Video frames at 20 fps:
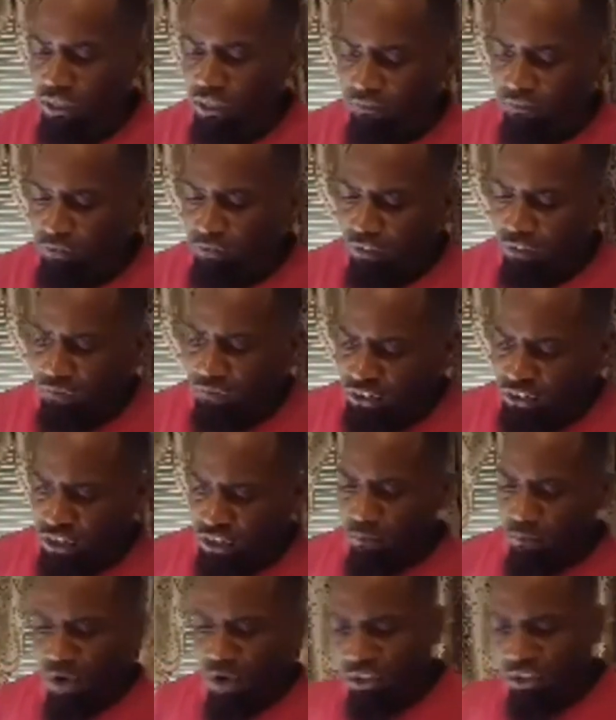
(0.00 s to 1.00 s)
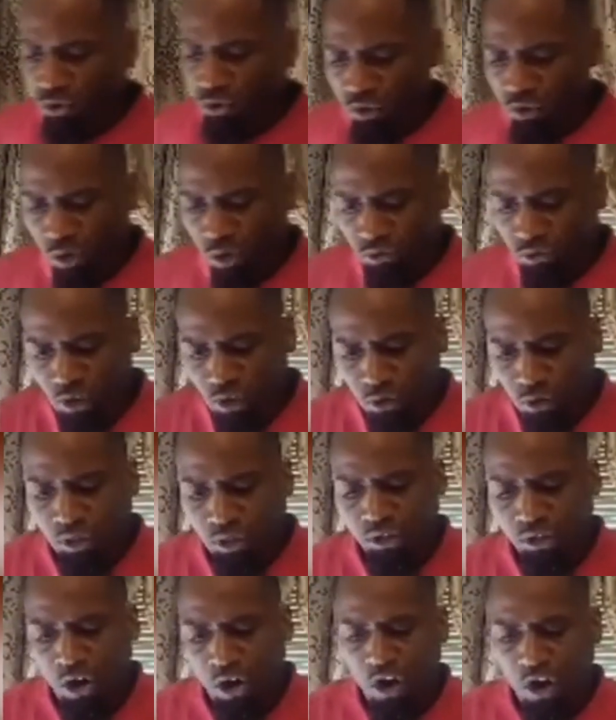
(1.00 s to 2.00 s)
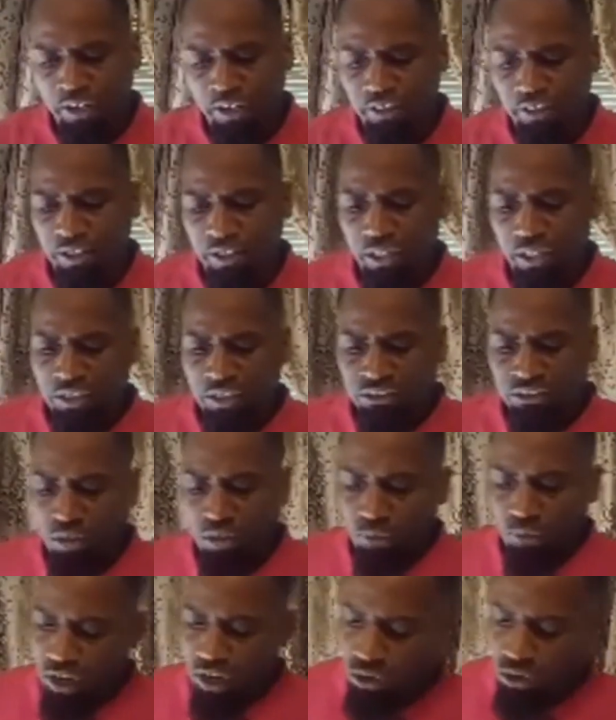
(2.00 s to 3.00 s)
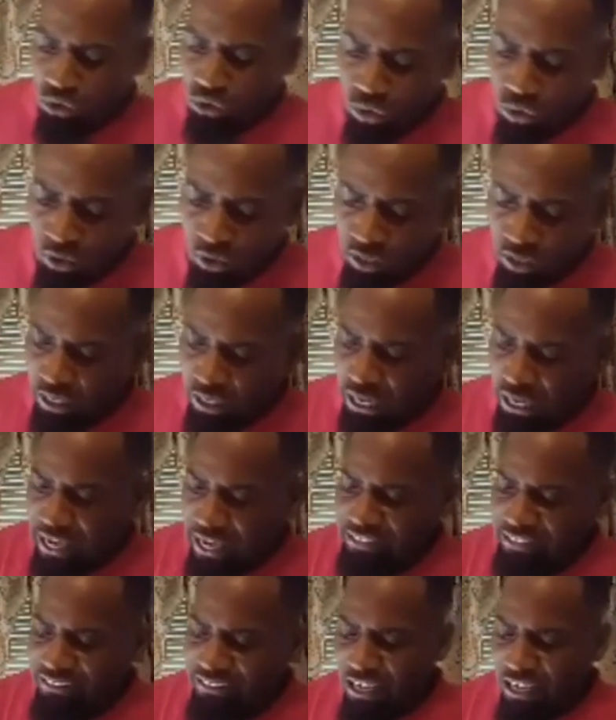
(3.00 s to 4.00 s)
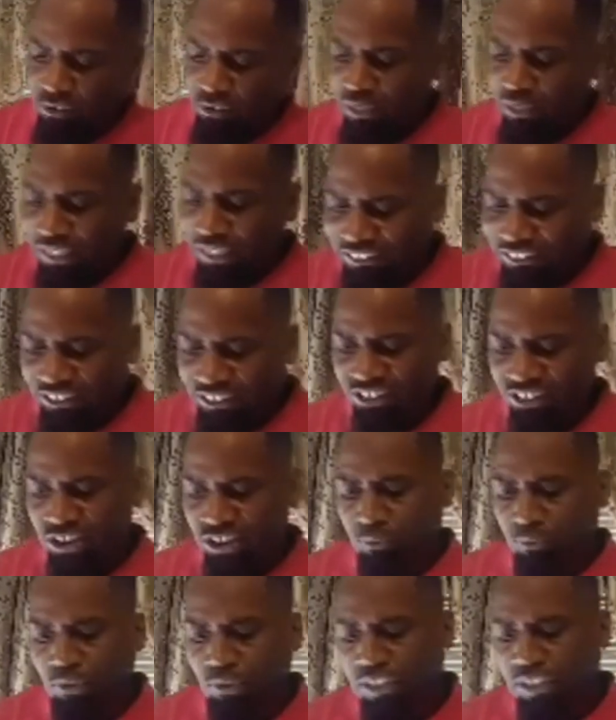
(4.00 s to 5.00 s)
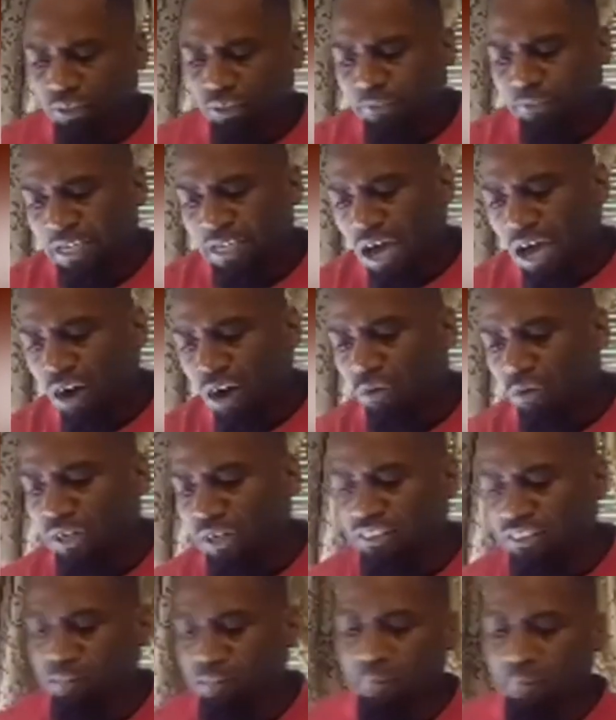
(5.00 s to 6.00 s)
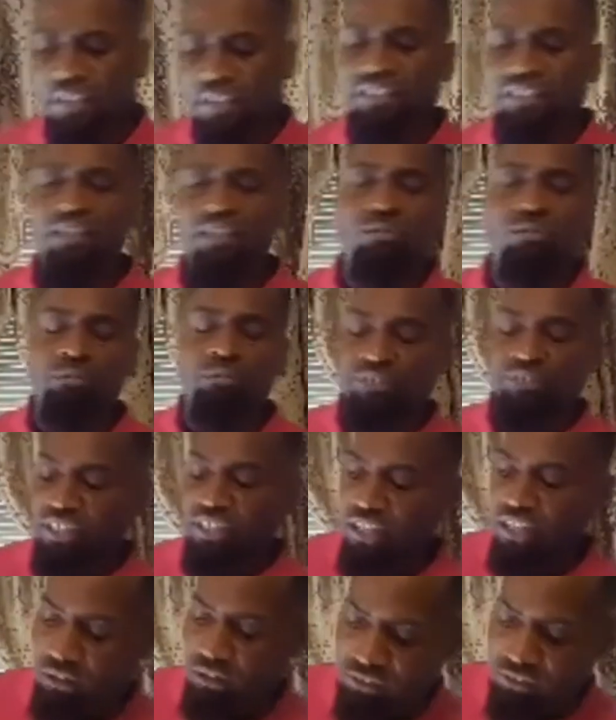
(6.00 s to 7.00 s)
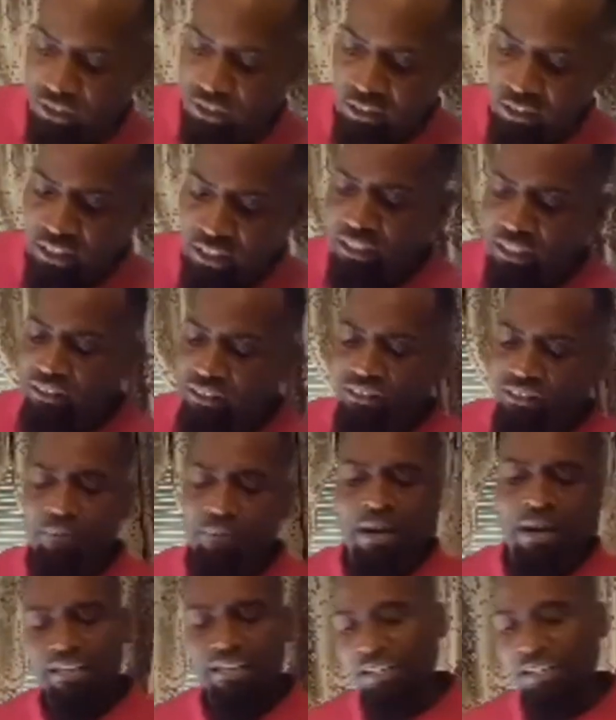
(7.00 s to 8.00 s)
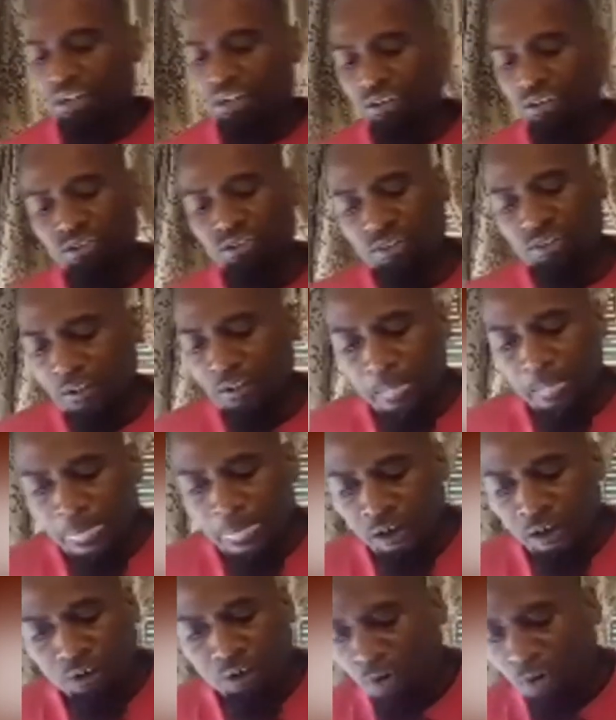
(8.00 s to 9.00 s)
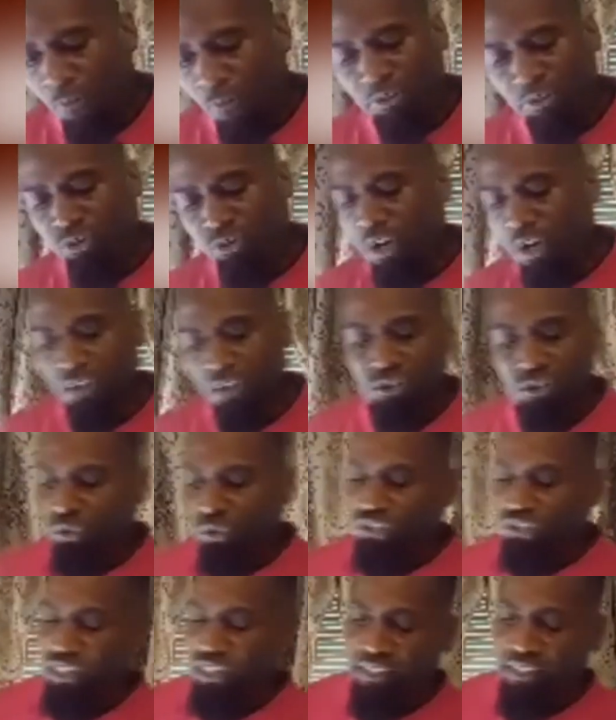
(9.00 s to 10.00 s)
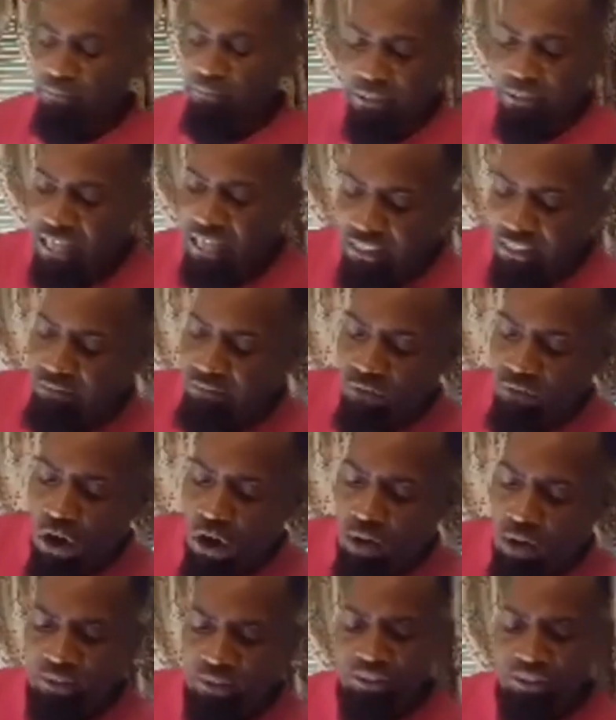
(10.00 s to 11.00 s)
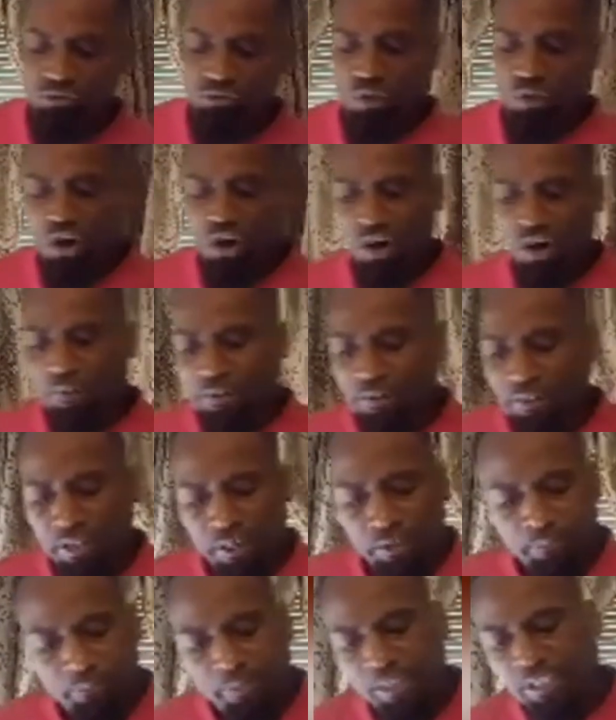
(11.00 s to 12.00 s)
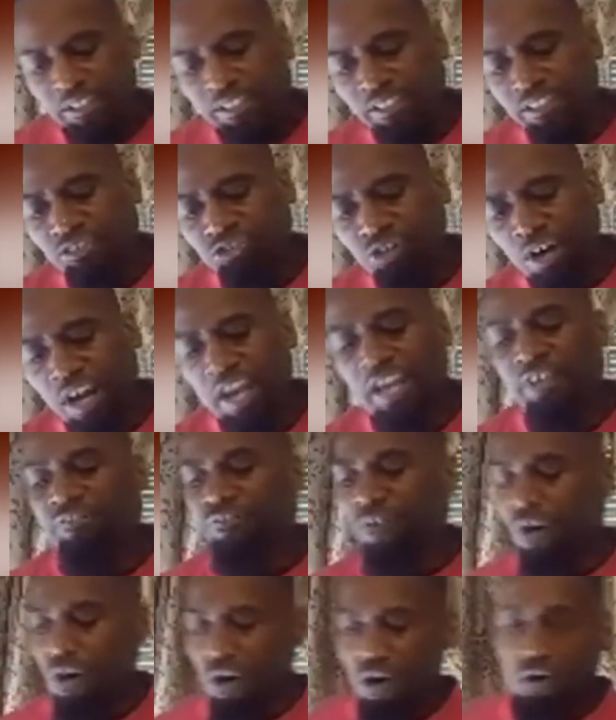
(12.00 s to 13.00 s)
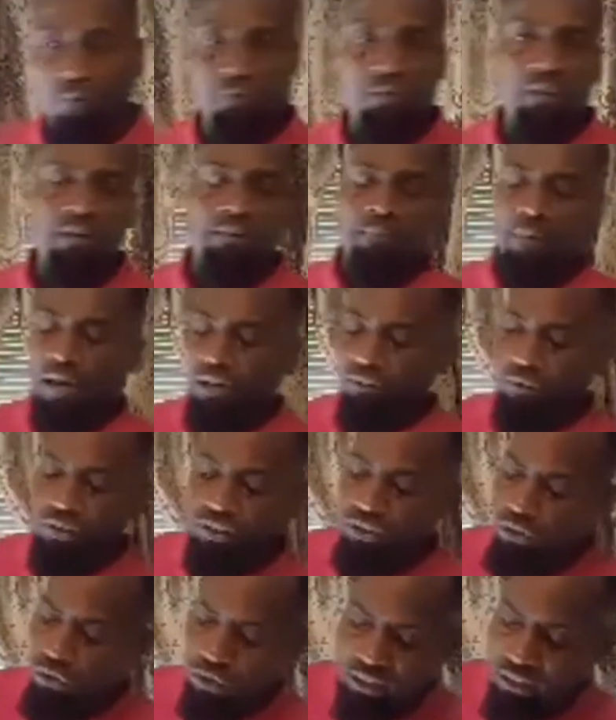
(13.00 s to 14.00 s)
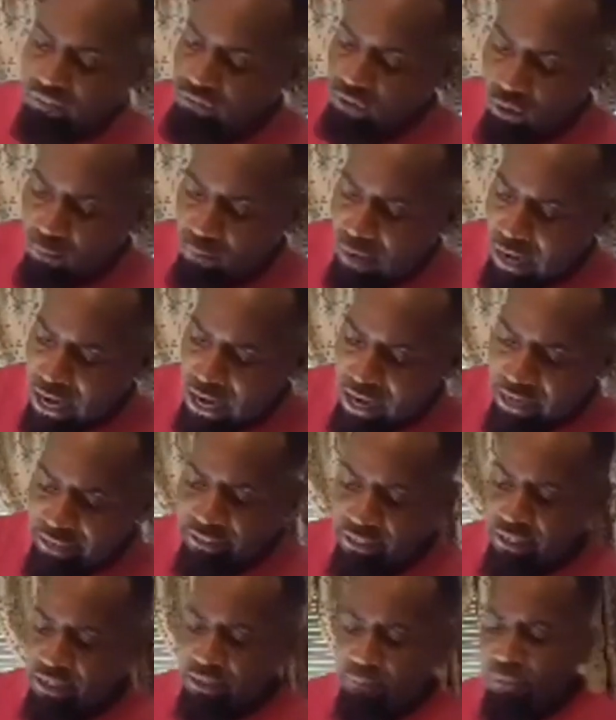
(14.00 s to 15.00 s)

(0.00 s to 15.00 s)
For, for someone who don't know the Lord and someone who has not a relationship with him, they always depended on themselves or somebody else. Uh, Romans 12, 2 says, be not conformed to this world, but be ye transformed by the renewing of your mind.